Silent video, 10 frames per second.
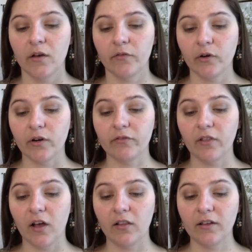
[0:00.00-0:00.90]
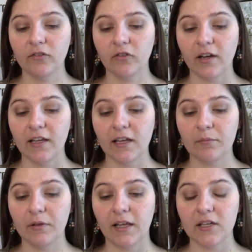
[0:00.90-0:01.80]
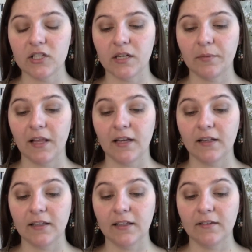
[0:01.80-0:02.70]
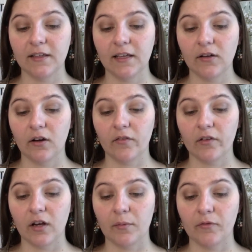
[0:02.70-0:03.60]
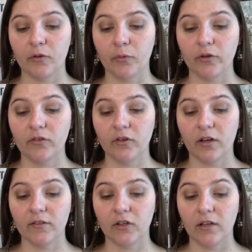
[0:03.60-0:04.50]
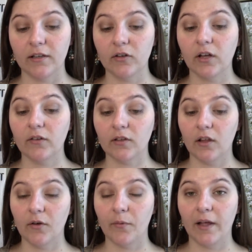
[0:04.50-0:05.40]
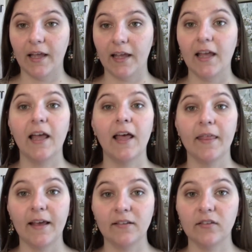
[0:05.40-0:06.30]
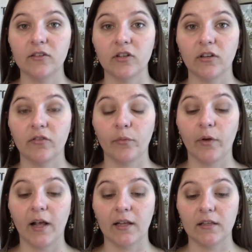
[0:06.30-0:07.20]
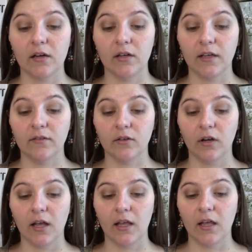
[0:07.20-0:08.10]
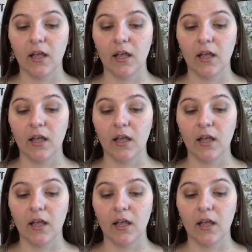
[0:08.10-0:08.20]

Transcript: For a flawless, radiant complexion, apply to clean skin or over the top of your moisturizer. A little goes a long way. That's the truth from what I could tell yesterday.